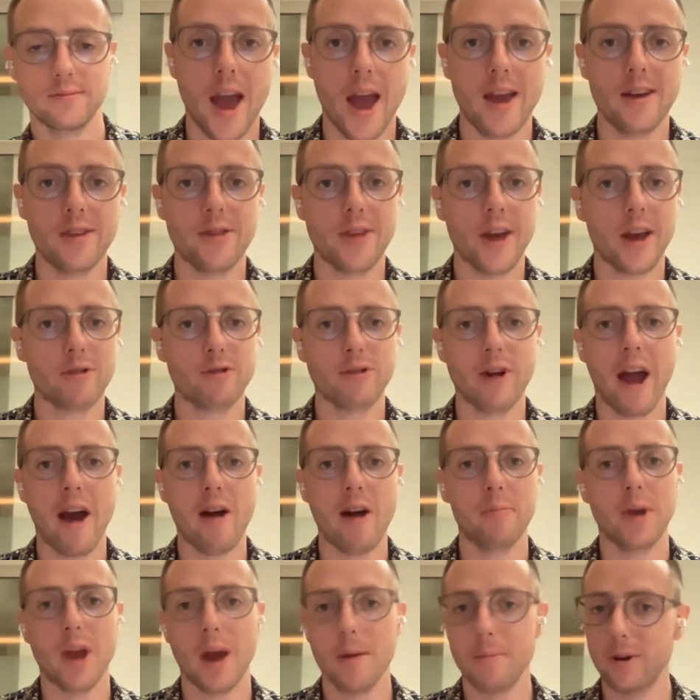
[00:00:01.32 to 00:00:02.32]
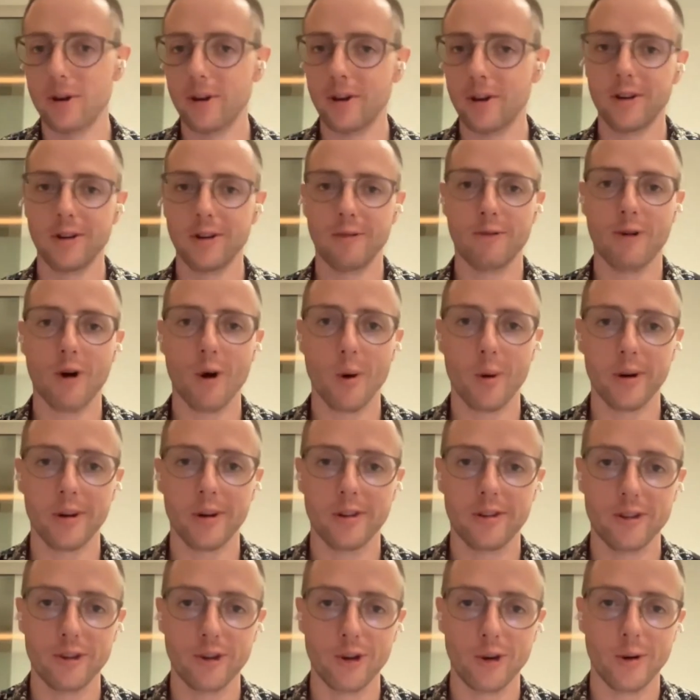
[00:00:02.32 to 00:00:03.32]
Hey, thanks for having me. I've been looking forward
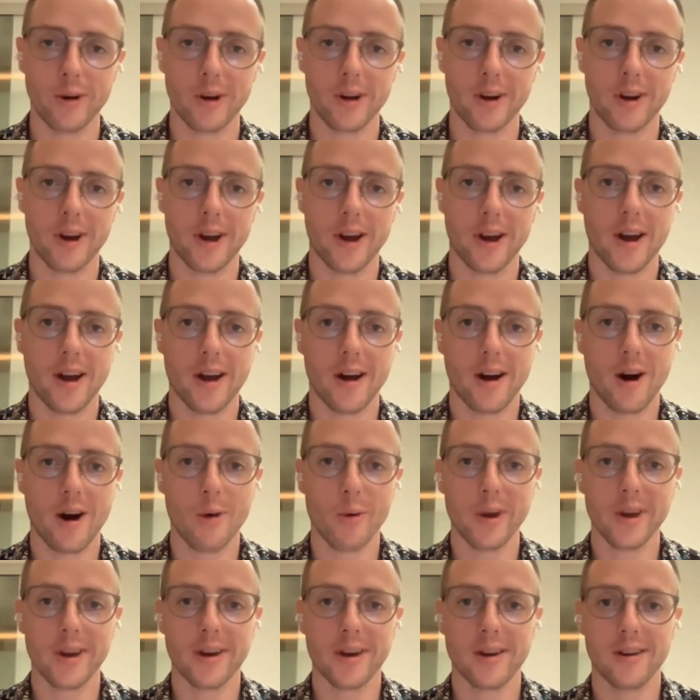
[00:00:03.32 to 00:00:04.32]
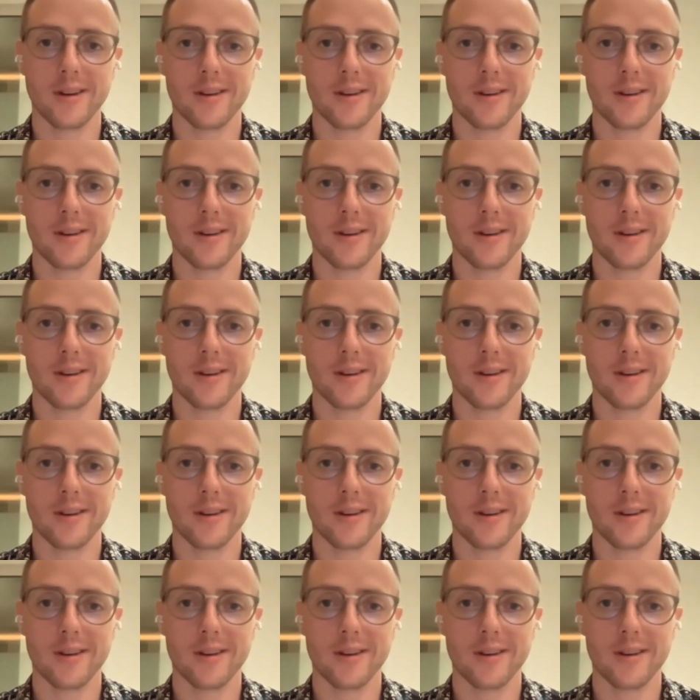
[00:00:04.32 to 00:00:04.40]
to it all week.